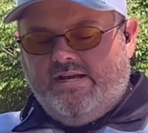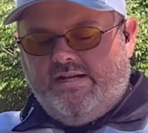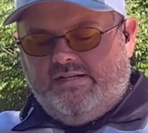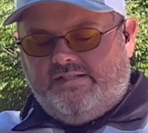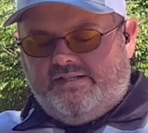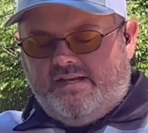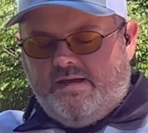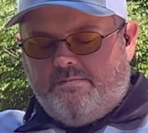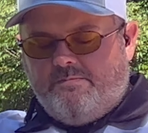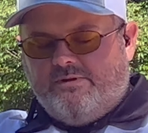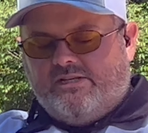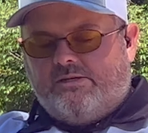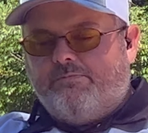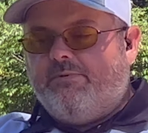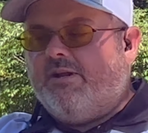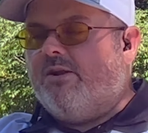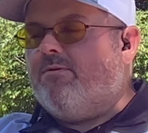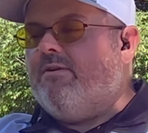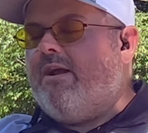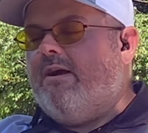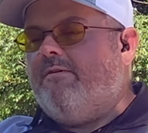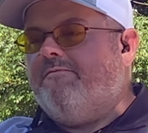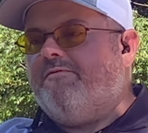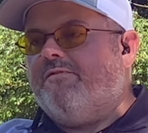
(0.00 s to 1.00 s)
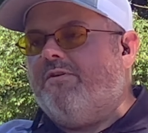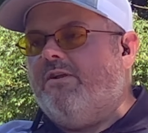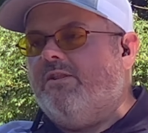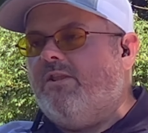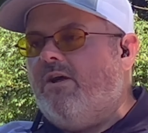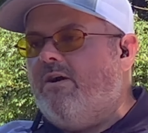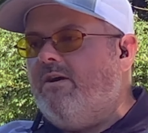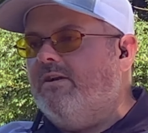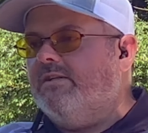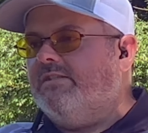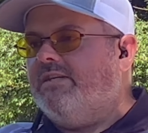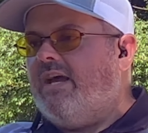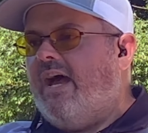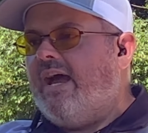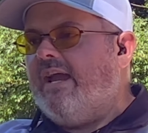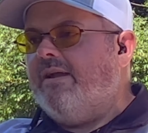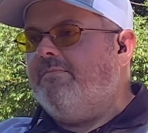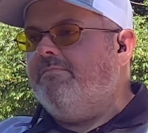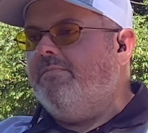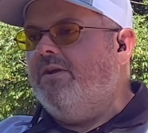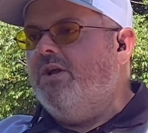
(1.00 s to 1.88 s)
Tippmann's been around for a long time.